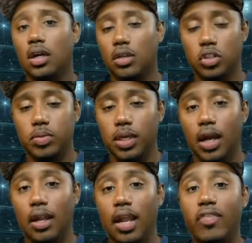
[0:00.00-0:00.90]
Excuse me,
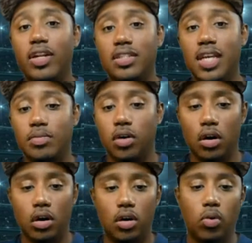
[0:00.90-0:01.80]
11 attempts,
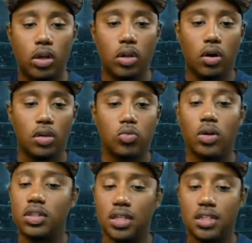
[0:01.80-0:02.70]
101 yards,
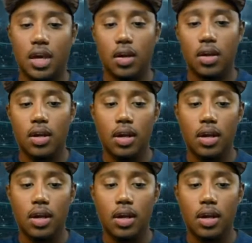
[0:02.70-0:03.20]
one touchdown.